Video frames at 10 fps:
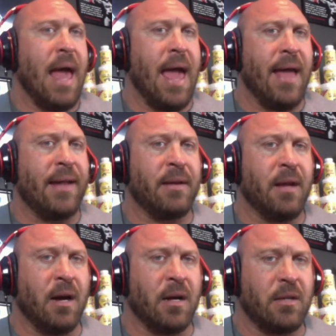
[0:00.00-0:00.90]

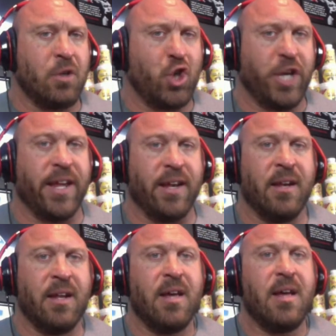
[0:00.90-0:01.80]
and
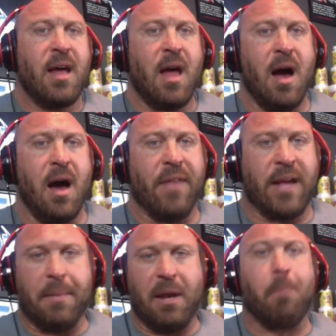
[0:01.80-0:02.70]
chicken
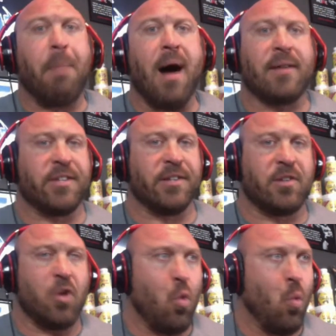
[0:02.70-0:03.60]
that come in little
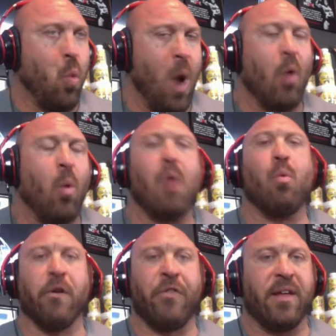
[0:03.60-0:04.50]
boxes. Well
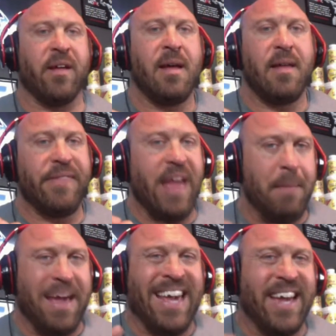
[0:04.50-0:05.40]
worth it. They
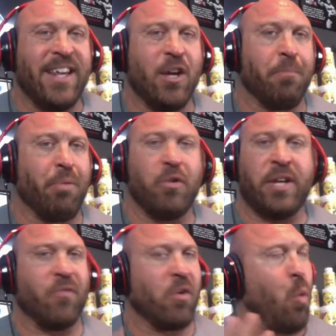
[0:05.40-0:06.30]
make hitting your
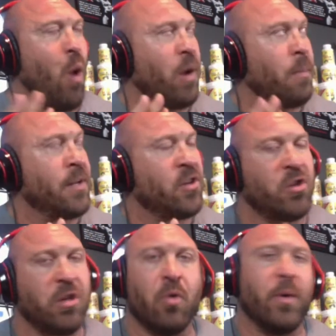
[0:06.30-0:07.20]
protein requirements
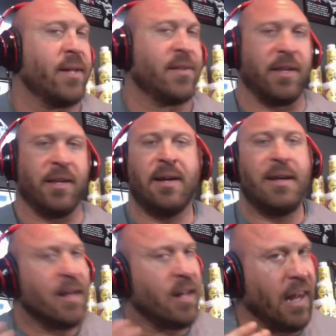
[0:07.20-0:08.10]
so easy.
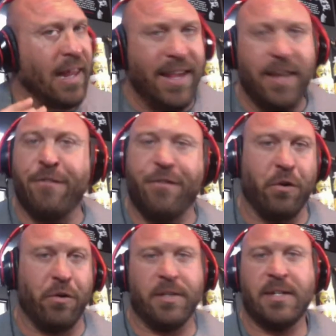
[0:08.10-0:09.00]
Clean
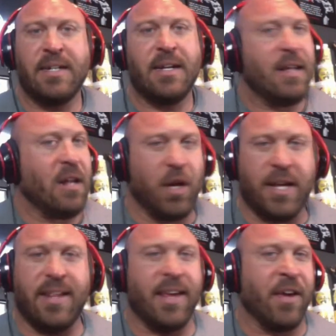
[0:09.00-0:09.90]
food.
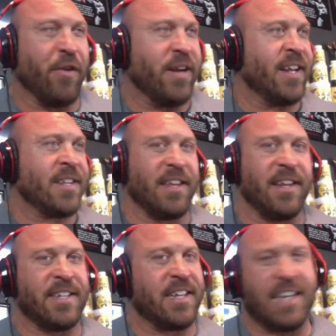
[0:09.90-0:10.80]
Look at the ingredients
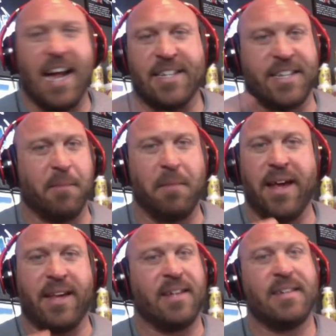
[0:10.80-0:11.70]
list. It's not some
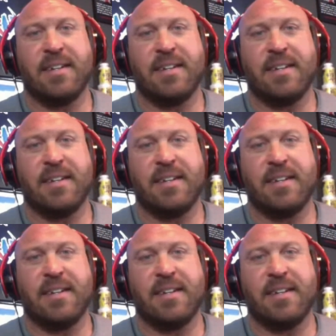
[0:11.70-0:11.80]
like